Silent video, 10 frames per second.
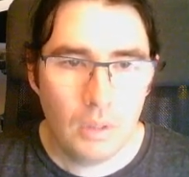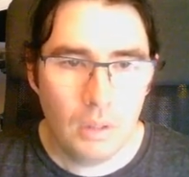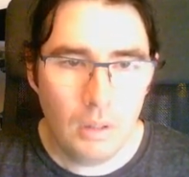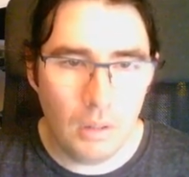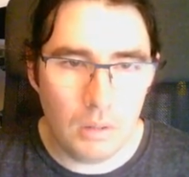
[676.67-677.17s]

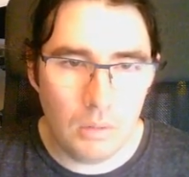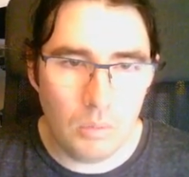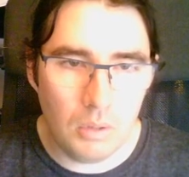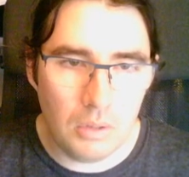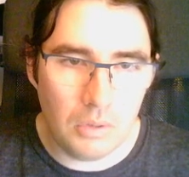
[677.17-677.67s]
I don't know what
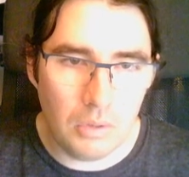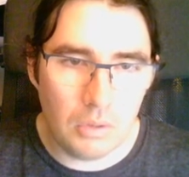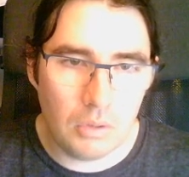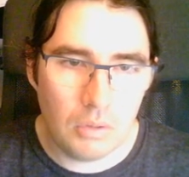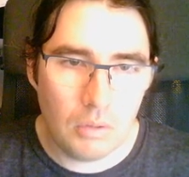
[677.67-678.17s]
this is.
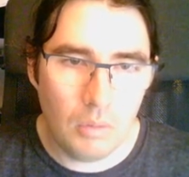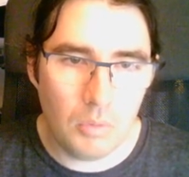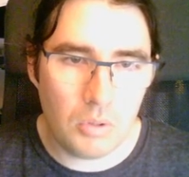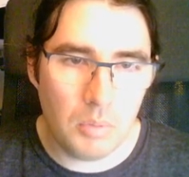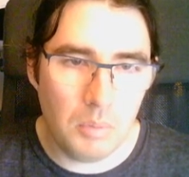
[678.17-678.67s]
I
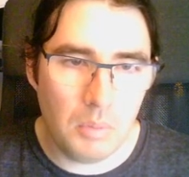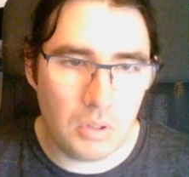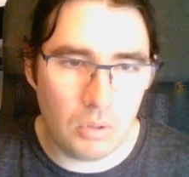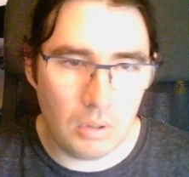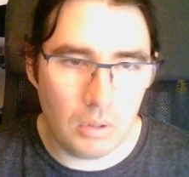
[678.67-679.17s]
must have been measuring